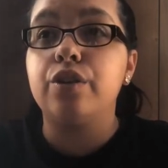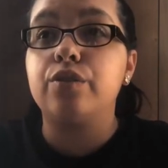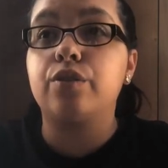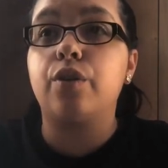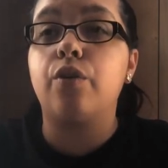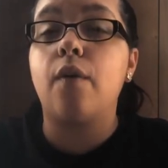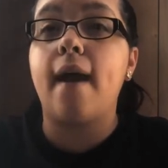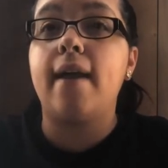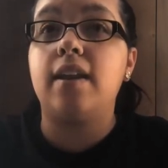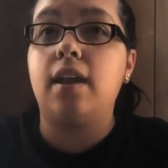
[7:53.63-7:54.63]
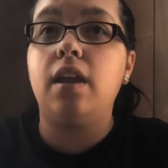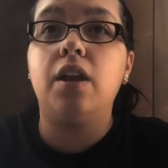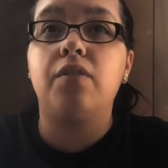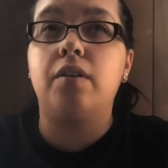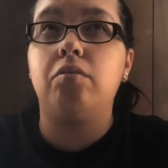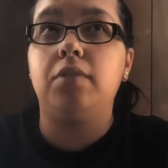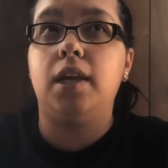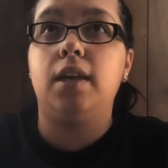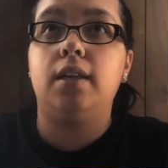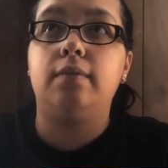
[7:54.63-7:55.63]
so at night around
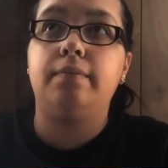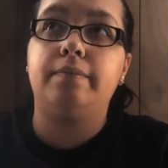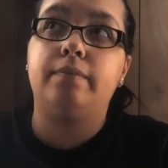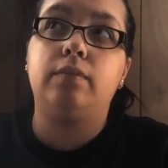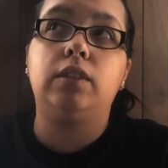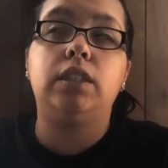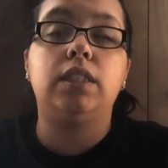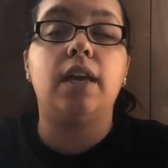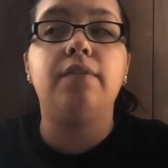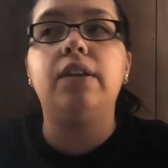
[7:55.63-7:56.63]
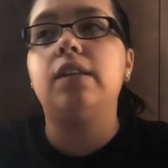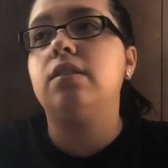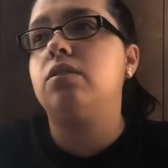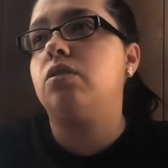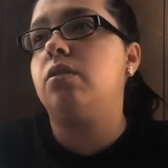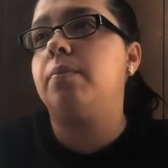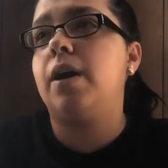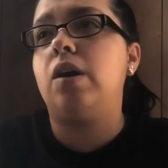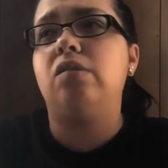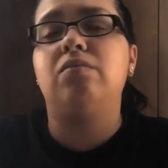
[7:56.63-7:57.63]
like 7 to
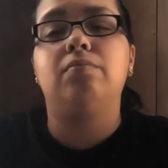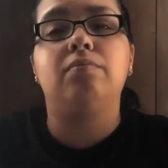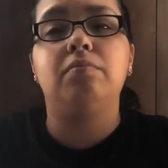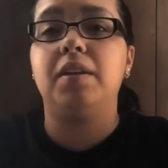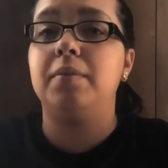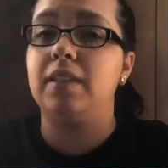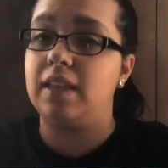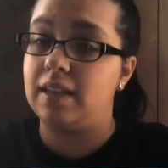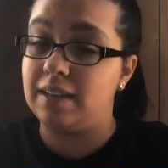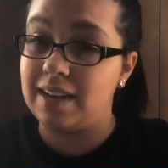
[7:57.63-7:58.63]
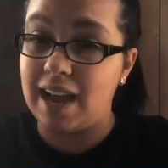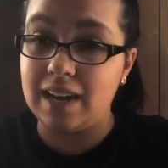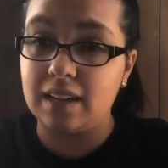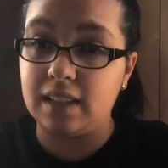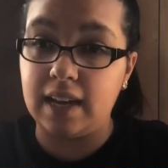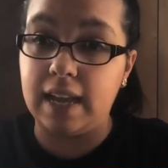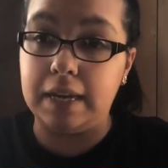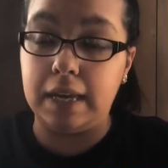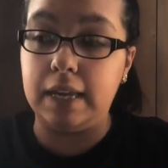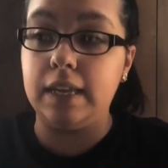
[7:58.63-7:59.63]
about maybe like 9 o'clock
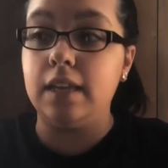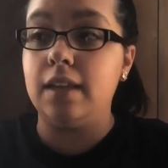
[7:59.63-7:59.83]
at night,